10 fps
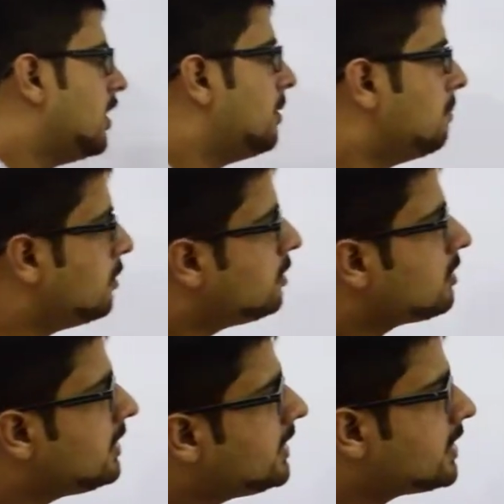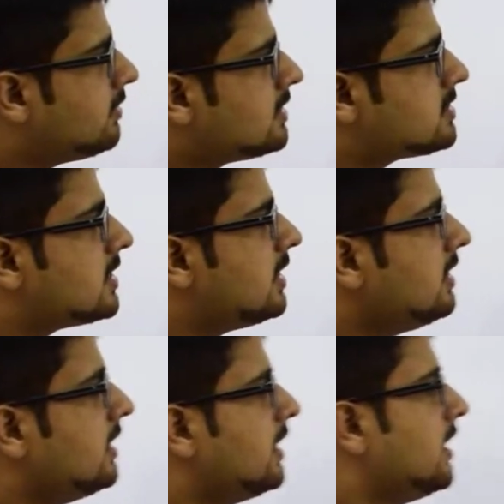Monoclinic unit cell,
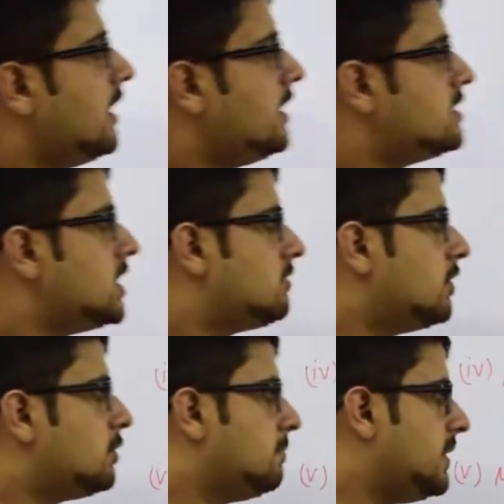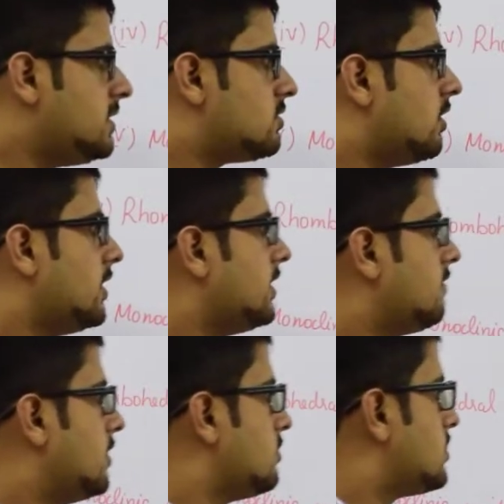A is equal to B is not equal
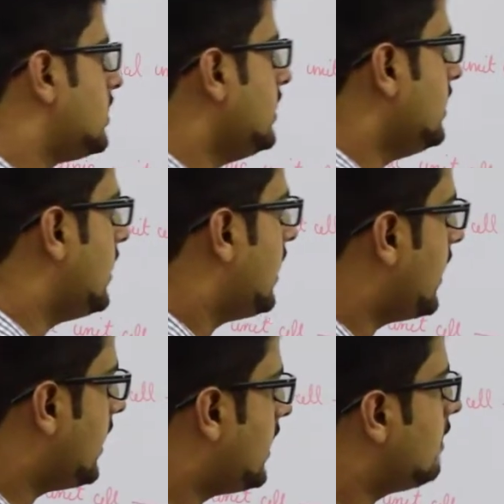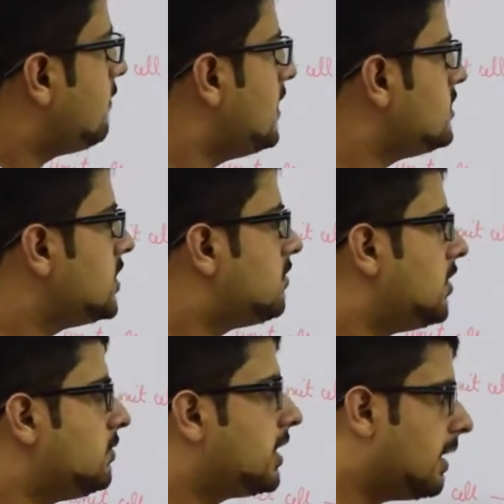to C and alpha is equal
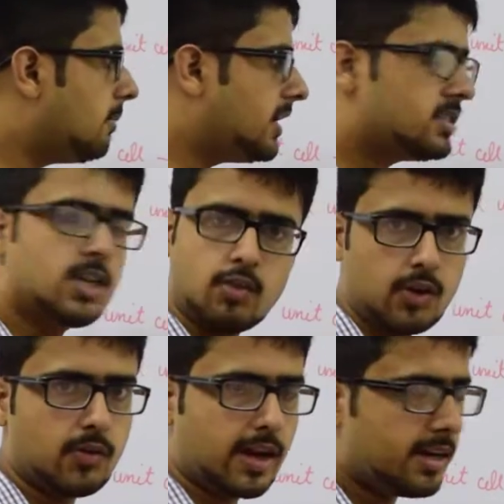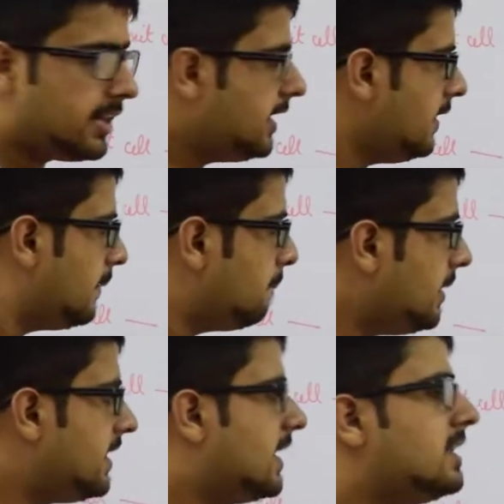to gamma is equal to 90,
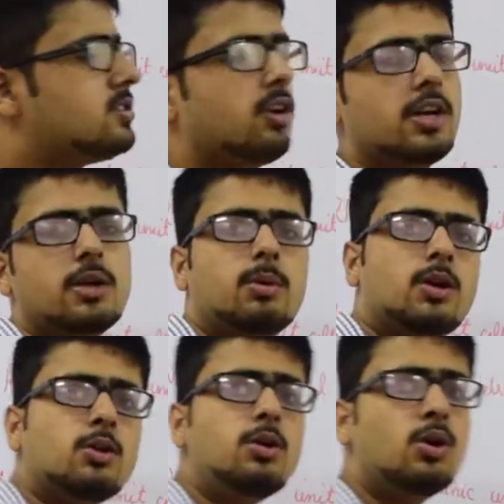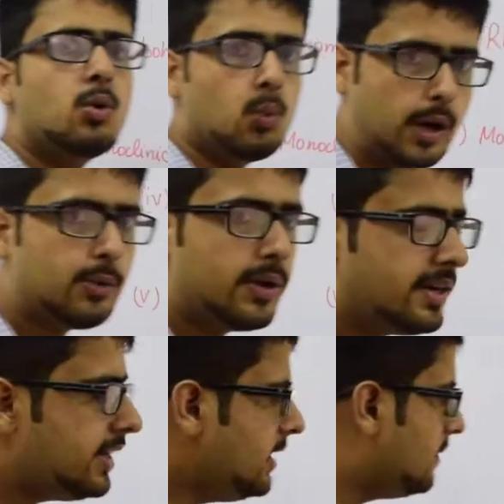beta is not equal to 120.